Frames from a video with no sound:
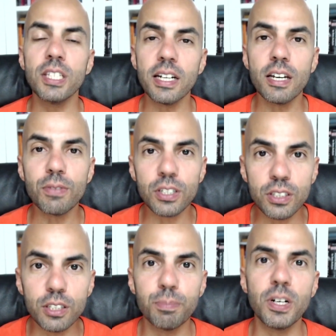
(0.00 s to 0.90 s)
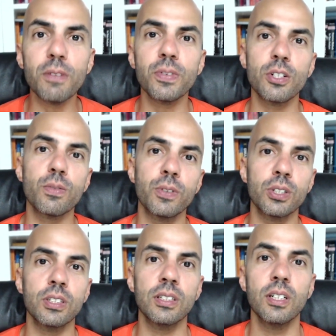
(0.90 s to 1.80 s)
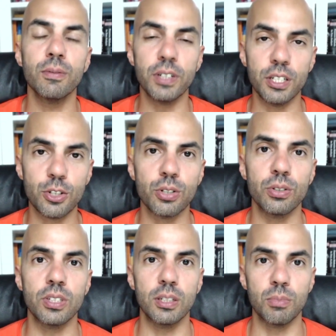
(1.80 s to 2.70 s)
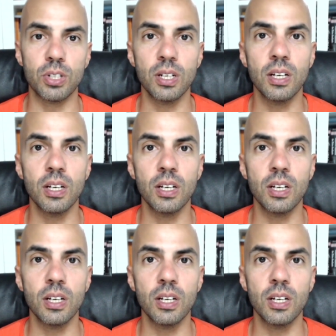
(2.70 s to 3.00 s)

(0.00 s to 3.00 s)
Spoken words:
I have a clear preference for the Financial Times.